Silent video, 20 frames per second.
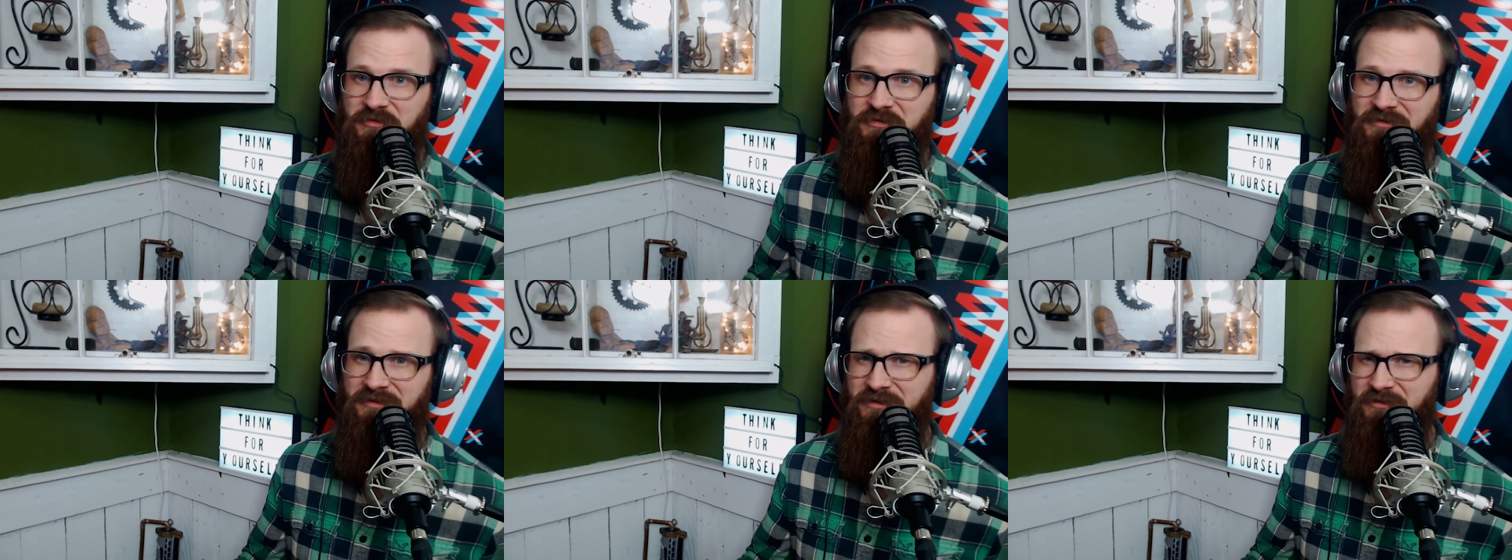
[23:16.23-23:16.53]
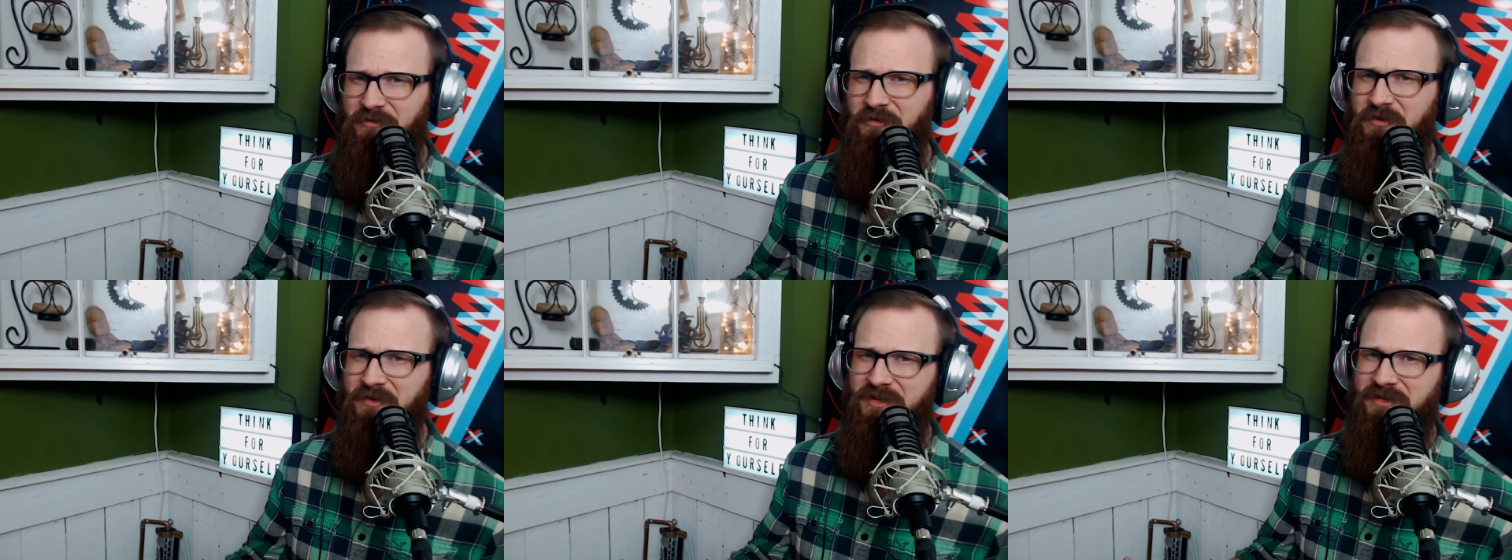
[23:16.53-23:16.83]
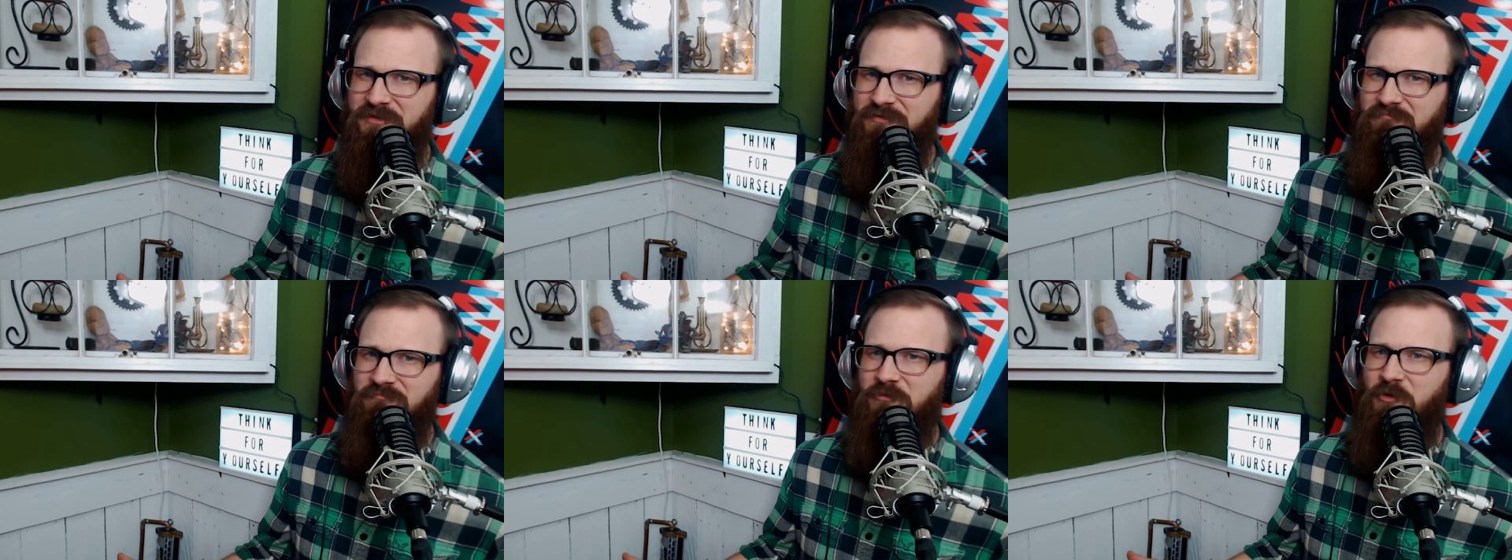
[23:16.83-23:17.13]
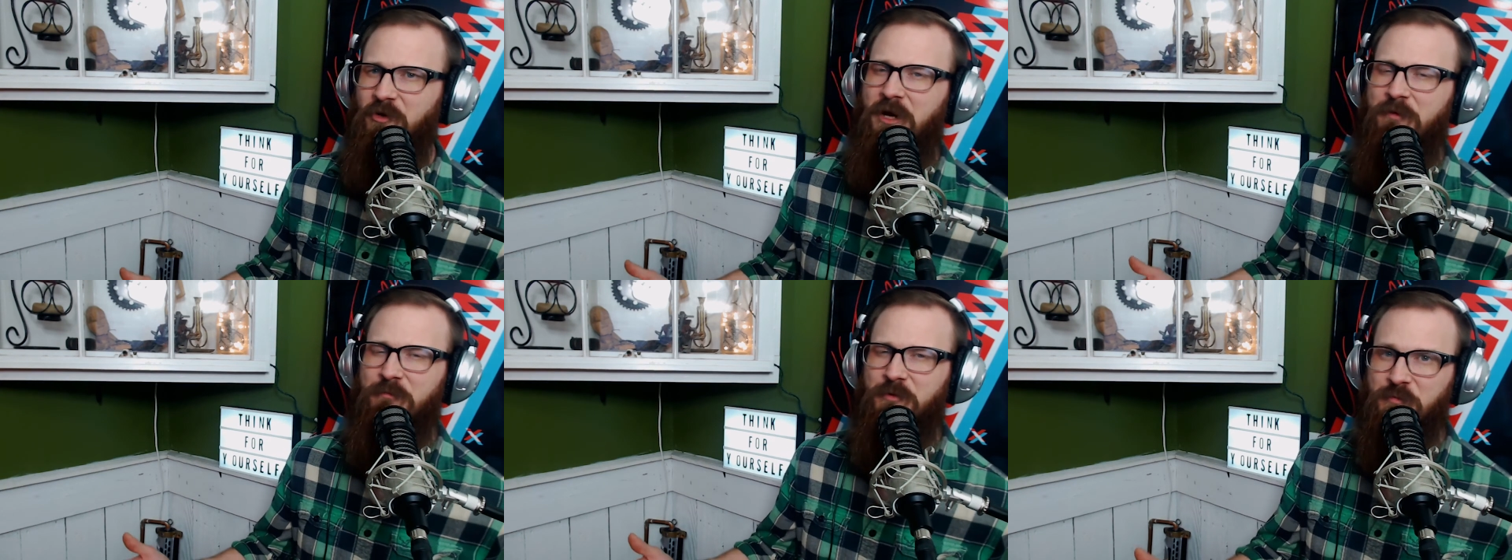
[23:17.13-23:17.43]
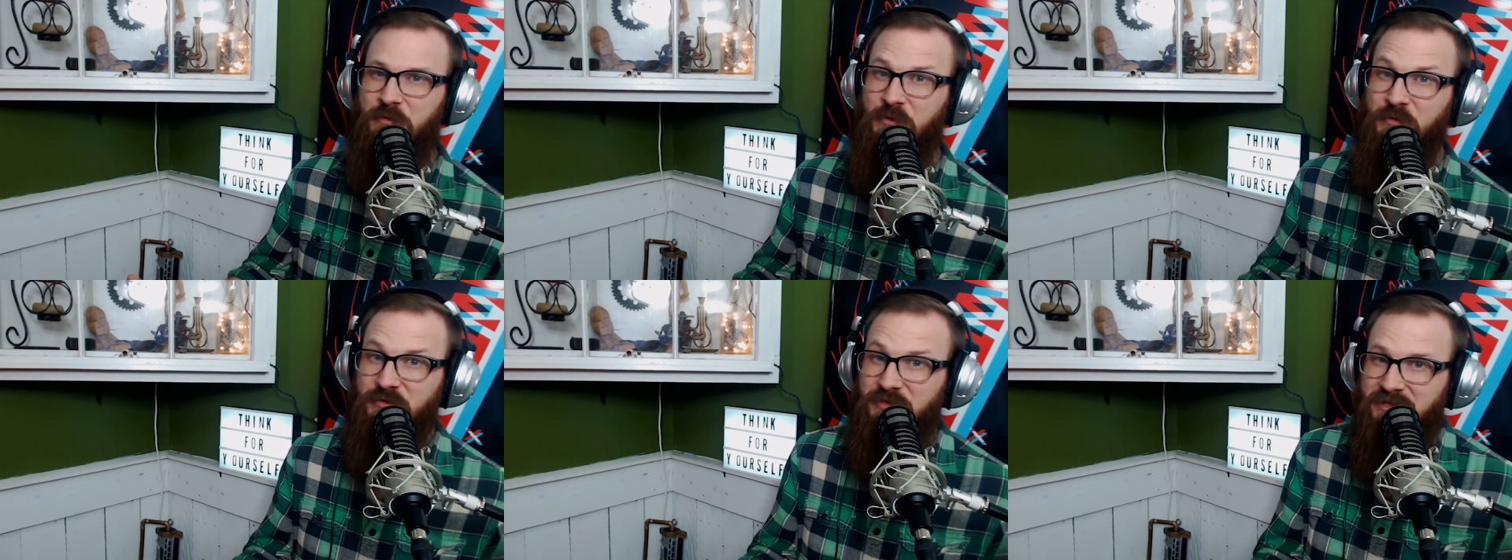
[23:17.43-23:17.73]
and all that crap you're
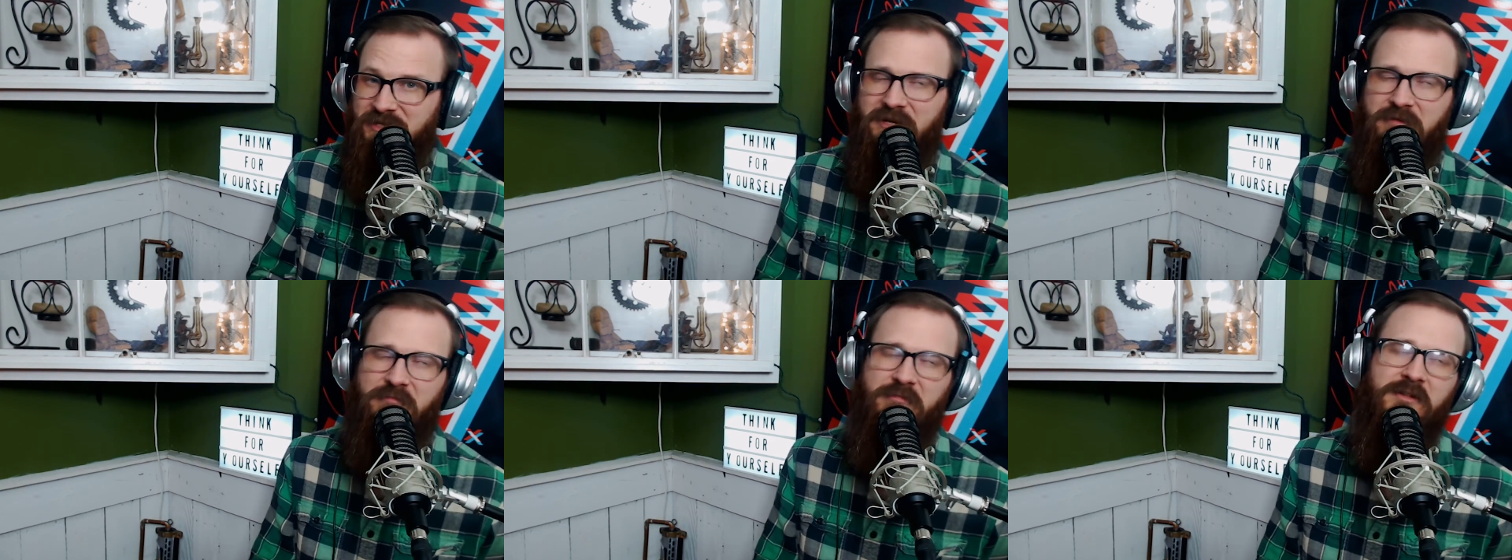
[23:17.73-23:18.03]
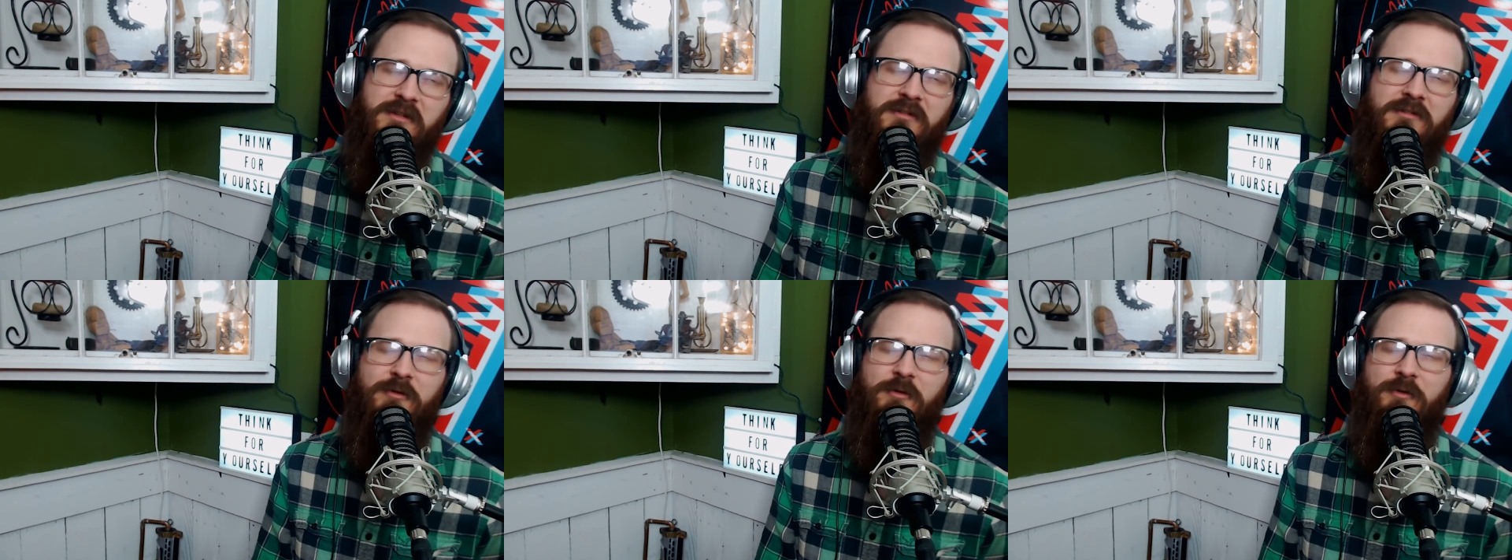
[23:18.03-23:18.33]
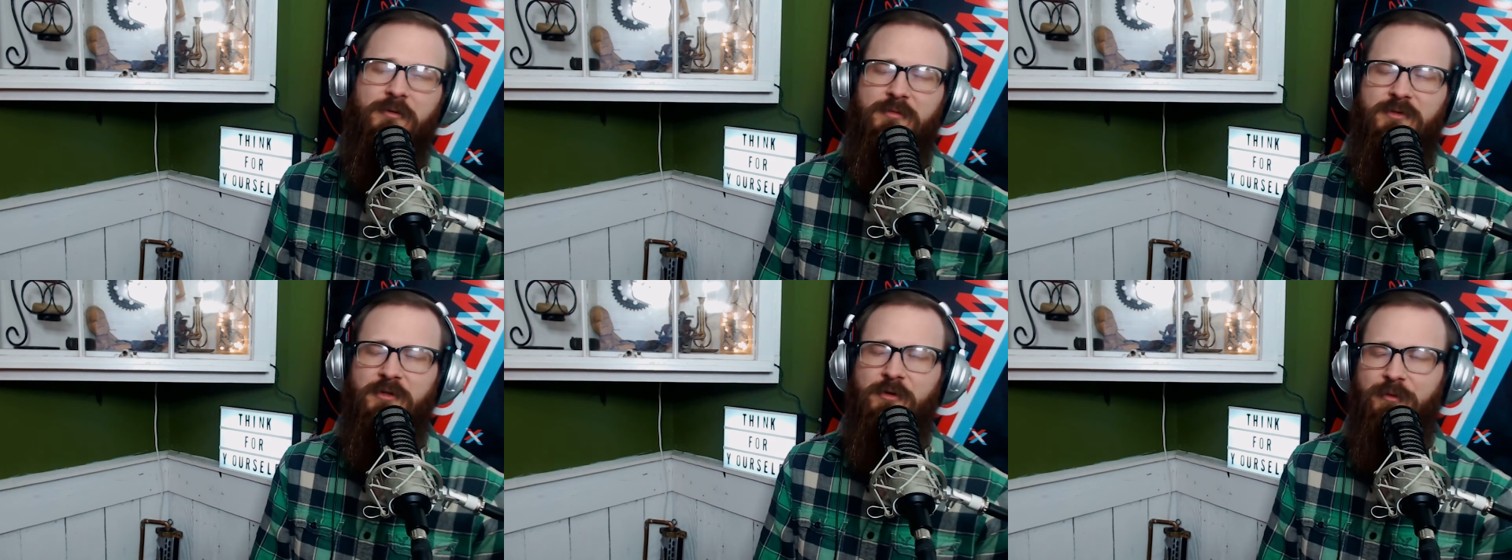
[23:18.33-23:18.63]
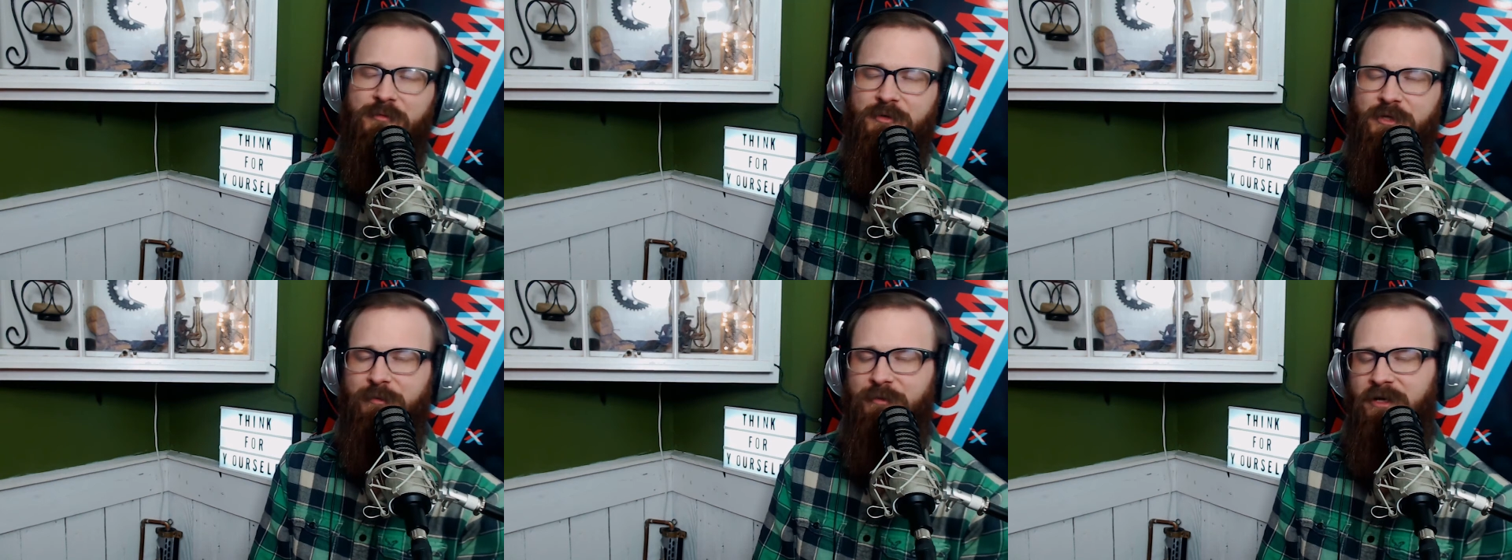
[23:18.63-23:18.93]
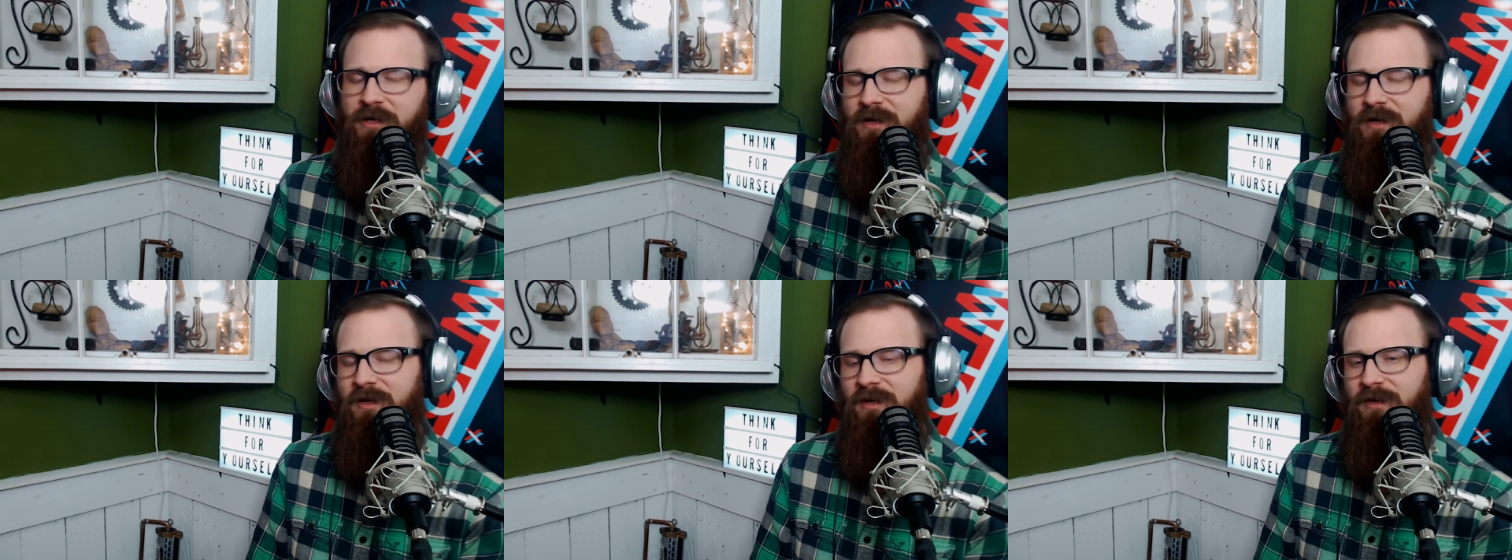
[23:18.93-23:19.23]
supposed to say, but you know what I'm talking
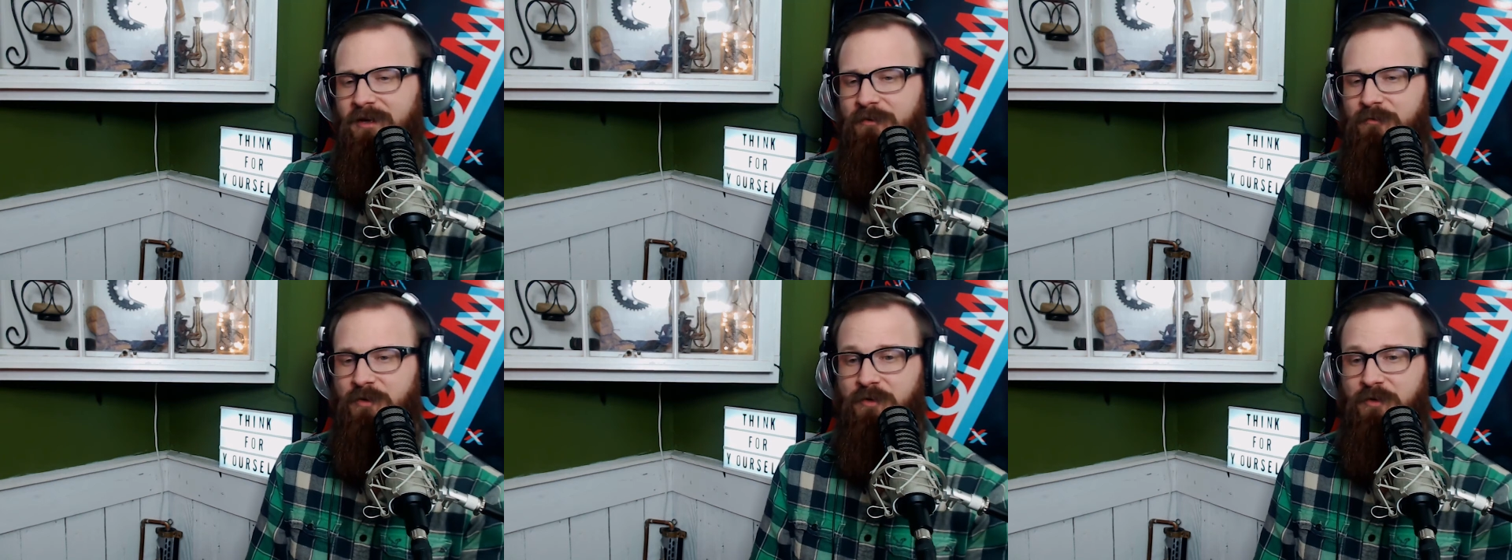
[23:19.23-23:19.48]
about.